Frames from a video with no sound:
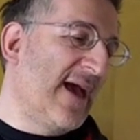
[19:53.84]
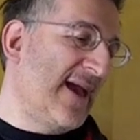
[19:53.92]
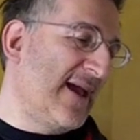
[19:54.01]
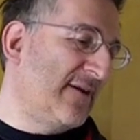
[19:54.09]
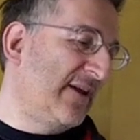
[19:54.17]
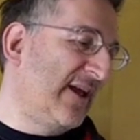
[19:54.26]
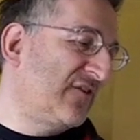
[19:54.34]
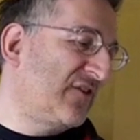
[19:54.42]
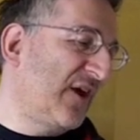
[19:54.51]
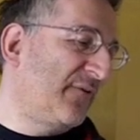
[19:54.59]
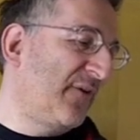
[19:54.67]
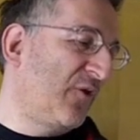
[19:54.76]
Here in his
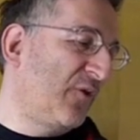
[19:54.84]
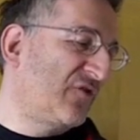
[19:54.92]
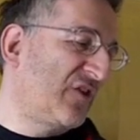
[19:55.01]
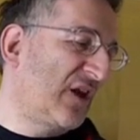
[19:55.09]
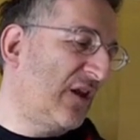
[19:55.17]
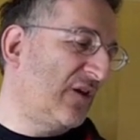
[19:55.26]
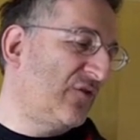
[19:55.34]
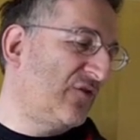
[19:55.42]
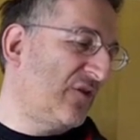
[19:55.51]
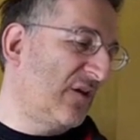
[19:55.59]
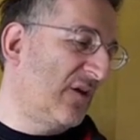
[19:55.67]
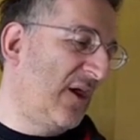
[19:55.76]
self-enforced
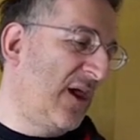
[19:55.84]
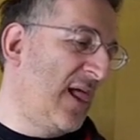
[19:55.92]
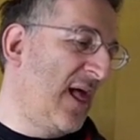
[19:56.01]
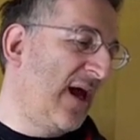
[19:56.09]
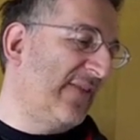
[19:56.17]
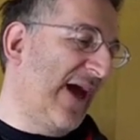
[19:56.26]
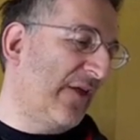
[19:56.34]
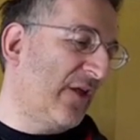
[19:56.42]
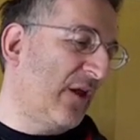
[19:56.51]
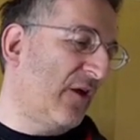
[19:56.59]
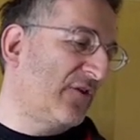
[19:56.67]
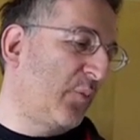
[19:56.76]
seclusion, now
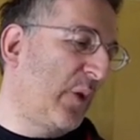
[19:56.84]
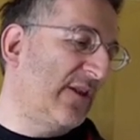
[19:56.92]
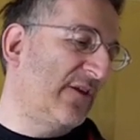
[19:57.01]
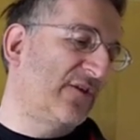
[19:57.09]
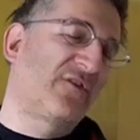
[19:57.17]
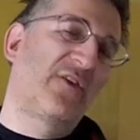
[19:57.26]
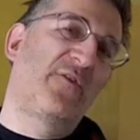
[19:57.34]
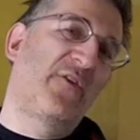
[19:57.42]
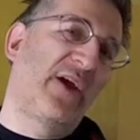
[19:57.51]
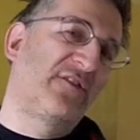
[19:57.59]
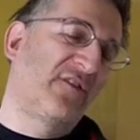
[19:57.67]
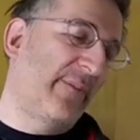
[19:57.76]
the last witness to the
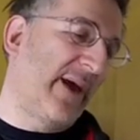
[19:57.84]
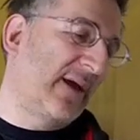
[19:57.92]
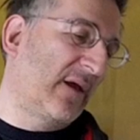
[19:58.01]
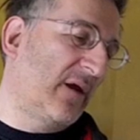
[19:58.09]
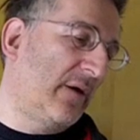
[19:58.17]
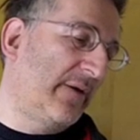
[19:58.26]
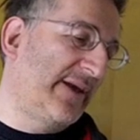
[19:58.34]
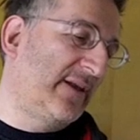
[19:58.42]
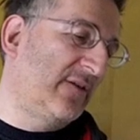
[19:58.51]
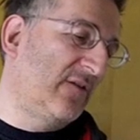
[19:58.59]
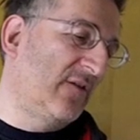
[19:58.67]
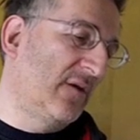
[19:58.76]
fate of
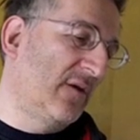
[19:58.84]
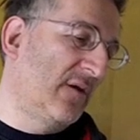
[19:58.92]
mankind.